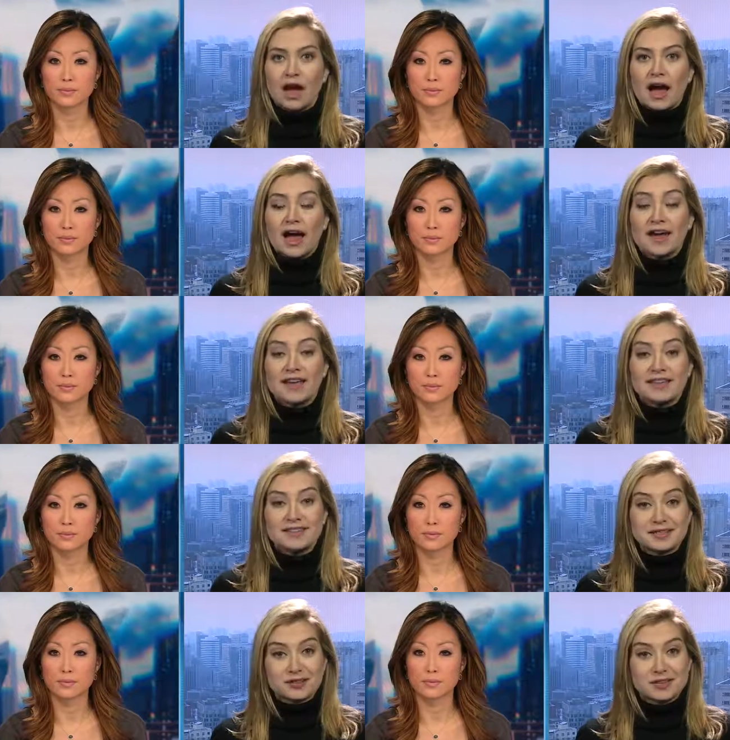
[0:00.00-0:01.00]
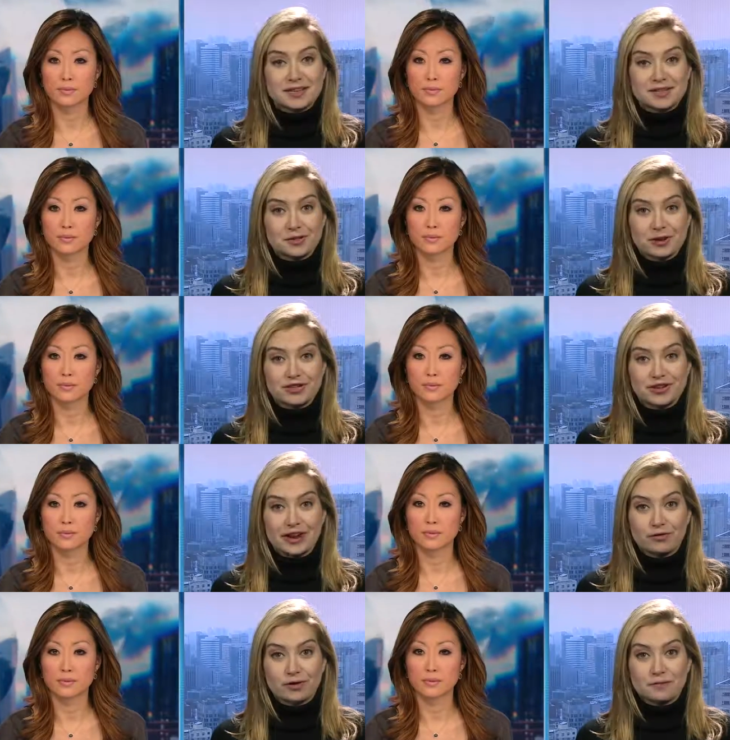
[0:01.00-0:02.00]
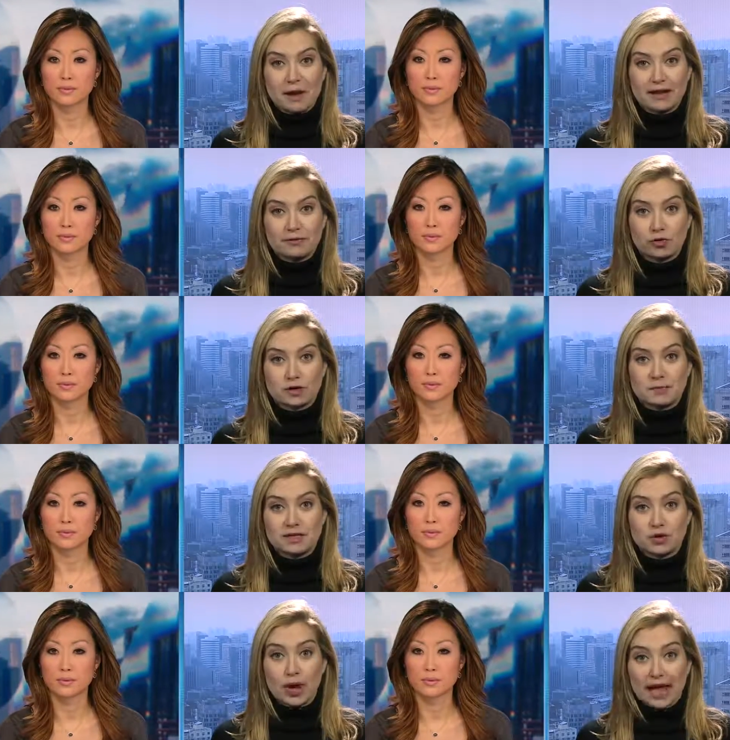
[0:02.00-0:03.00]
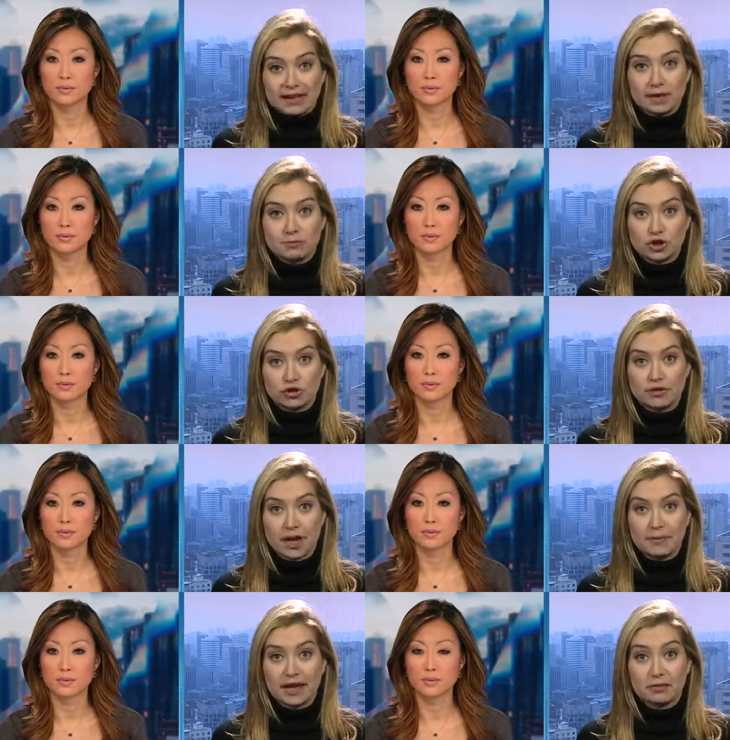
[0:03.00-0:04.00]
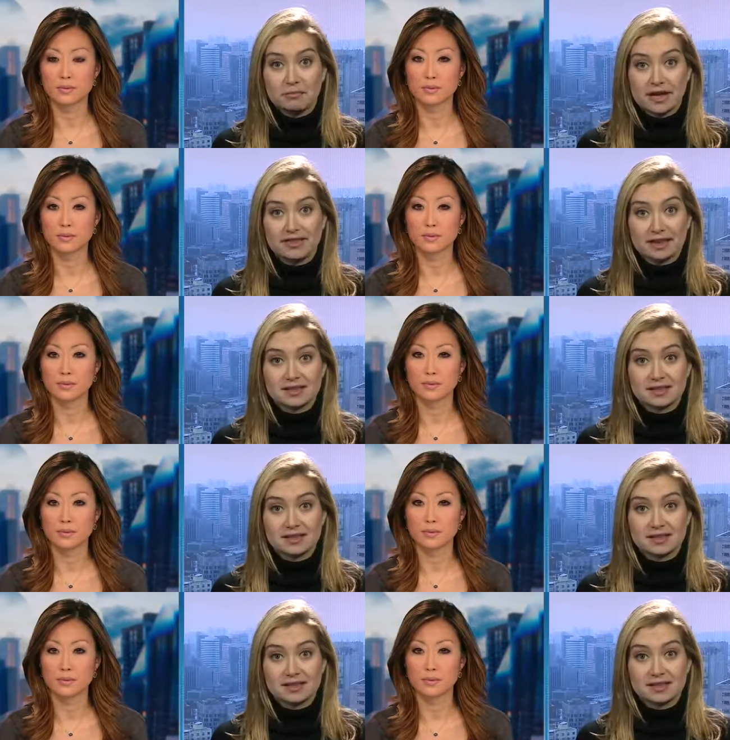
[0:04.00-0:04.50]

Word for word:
Speaker 1: It's interesting. It's the question on everyone's mind, of course, because you had Kim Jong-un coming out and making that